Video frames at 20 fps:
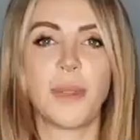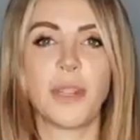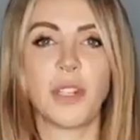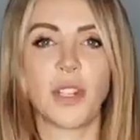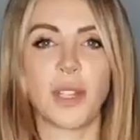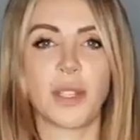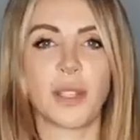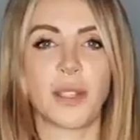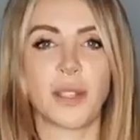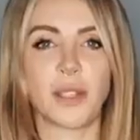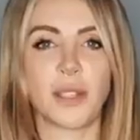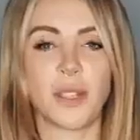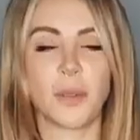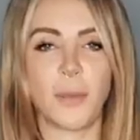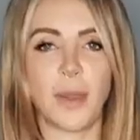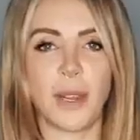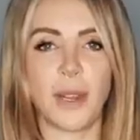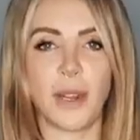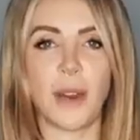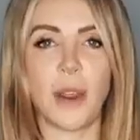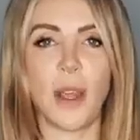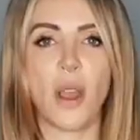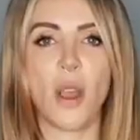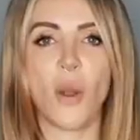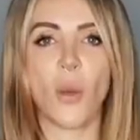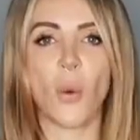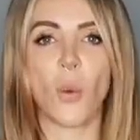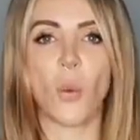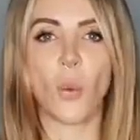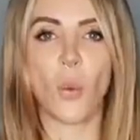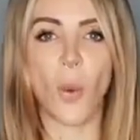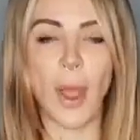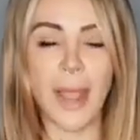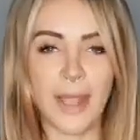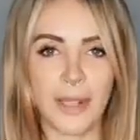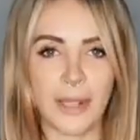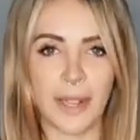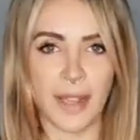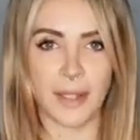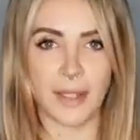me adjusting the speed
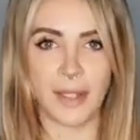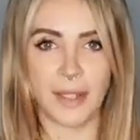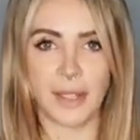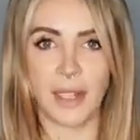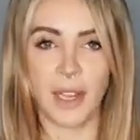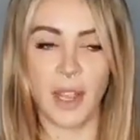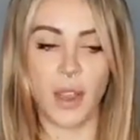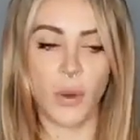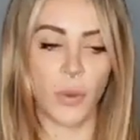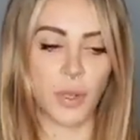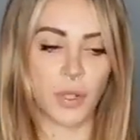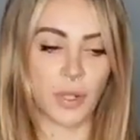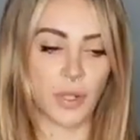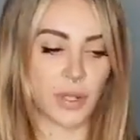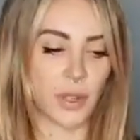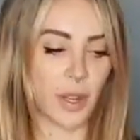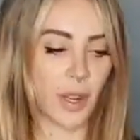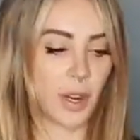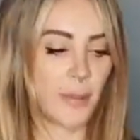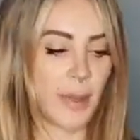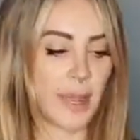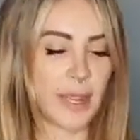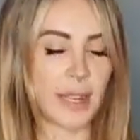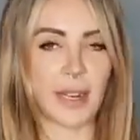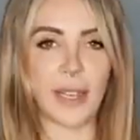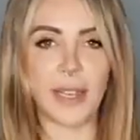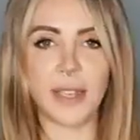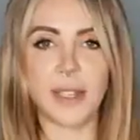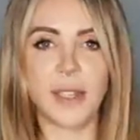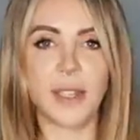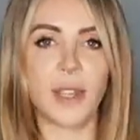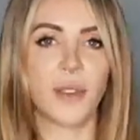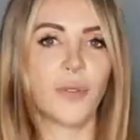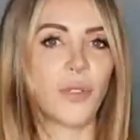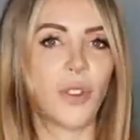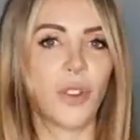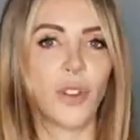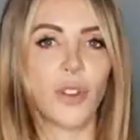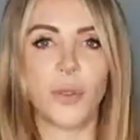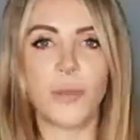way less, which is going to make it easier
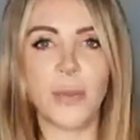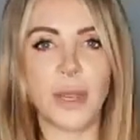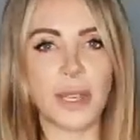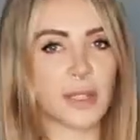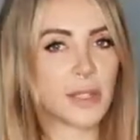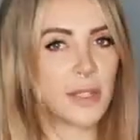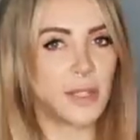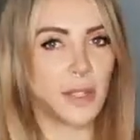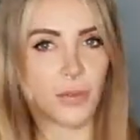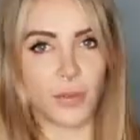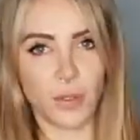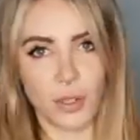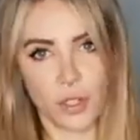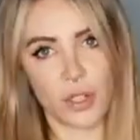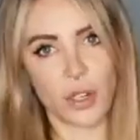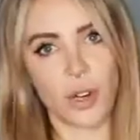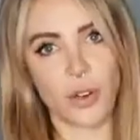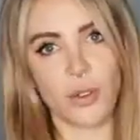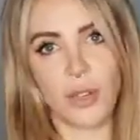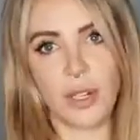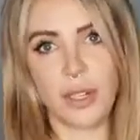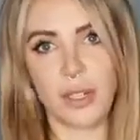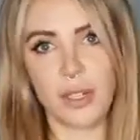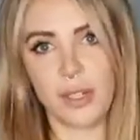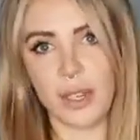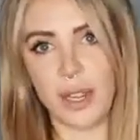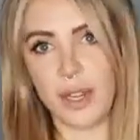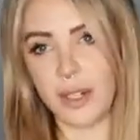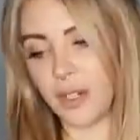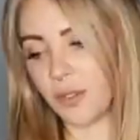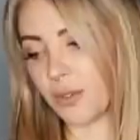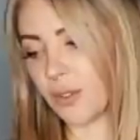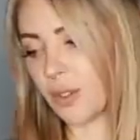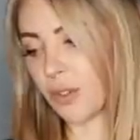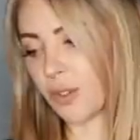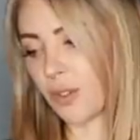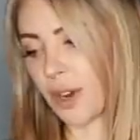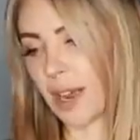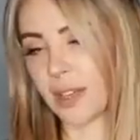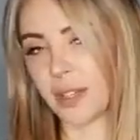for you to mix different genres and
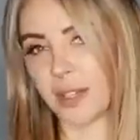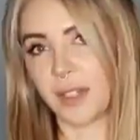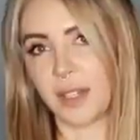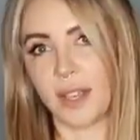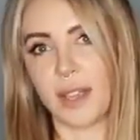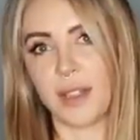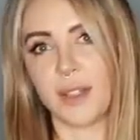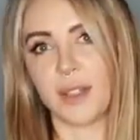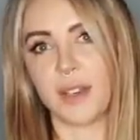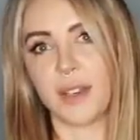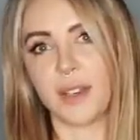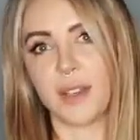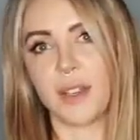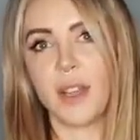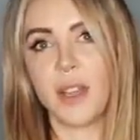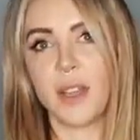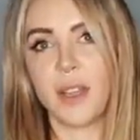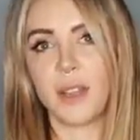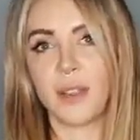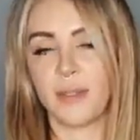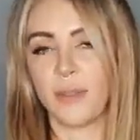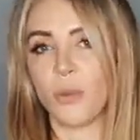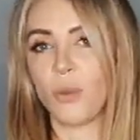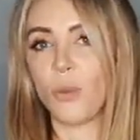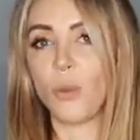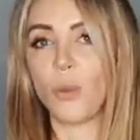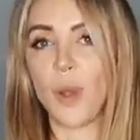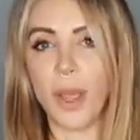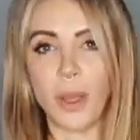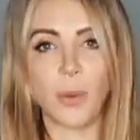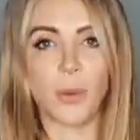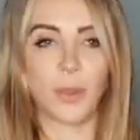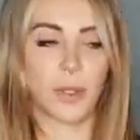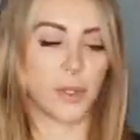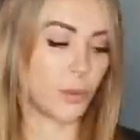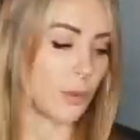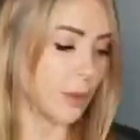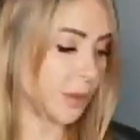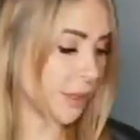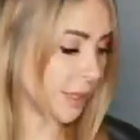different tracks together way more
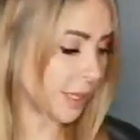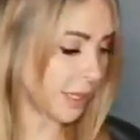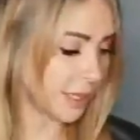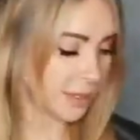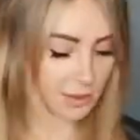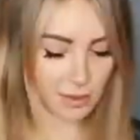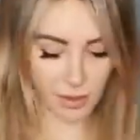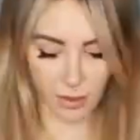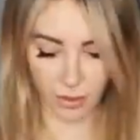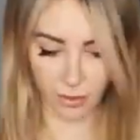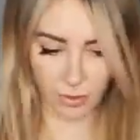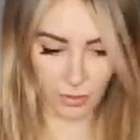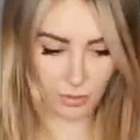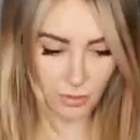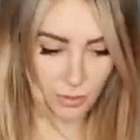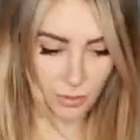smoothly. So,